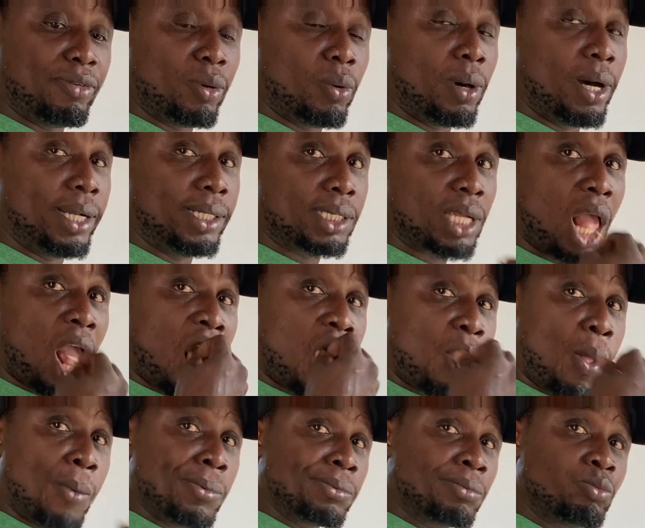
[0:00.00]
want
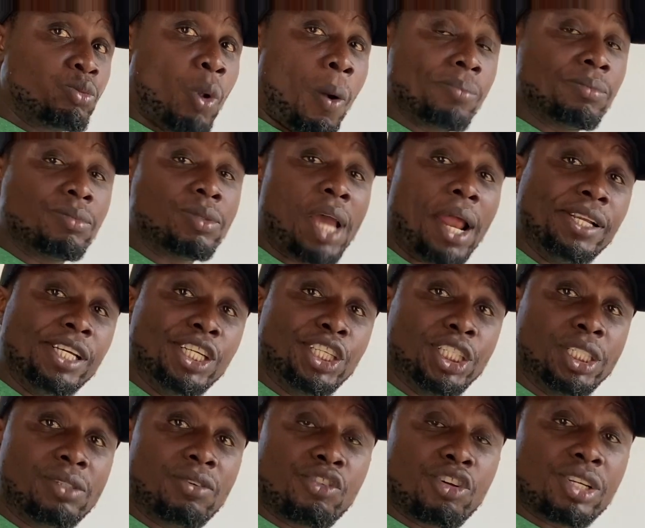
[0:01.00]
and eat
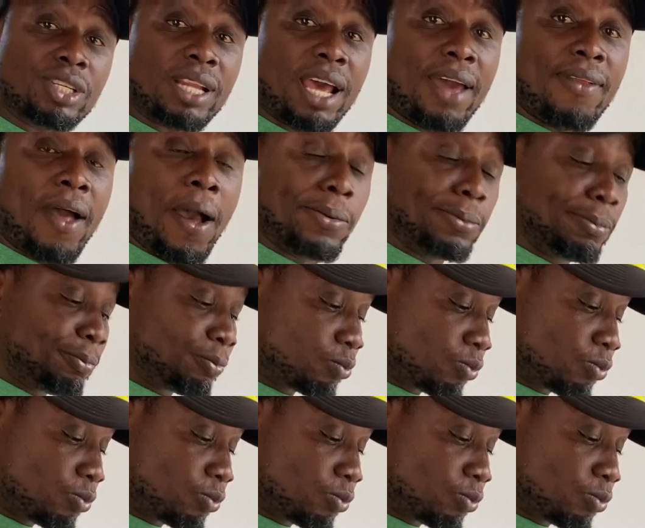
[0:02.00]
it just like that.